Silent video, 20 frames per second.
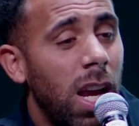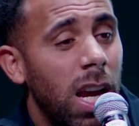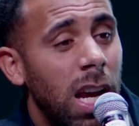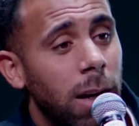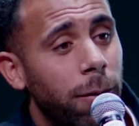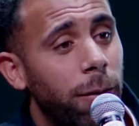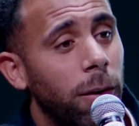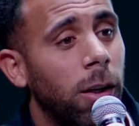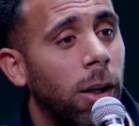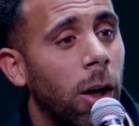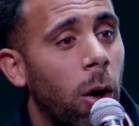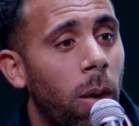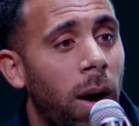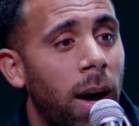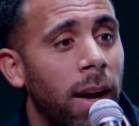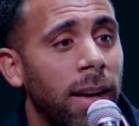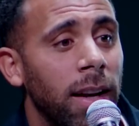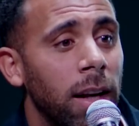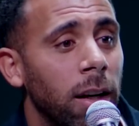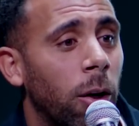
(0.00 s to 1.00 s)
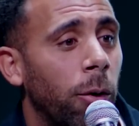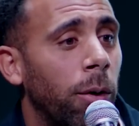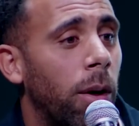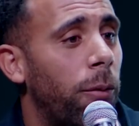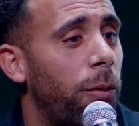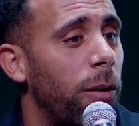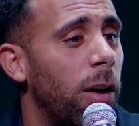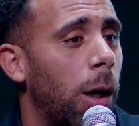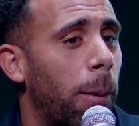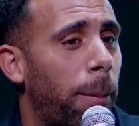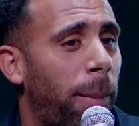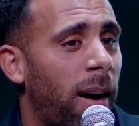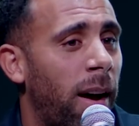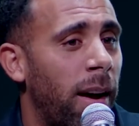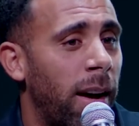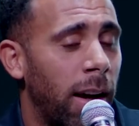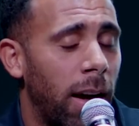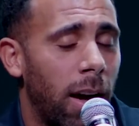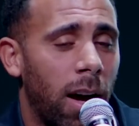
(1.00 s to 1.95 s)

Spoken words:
Even though I didn't know nothing about it,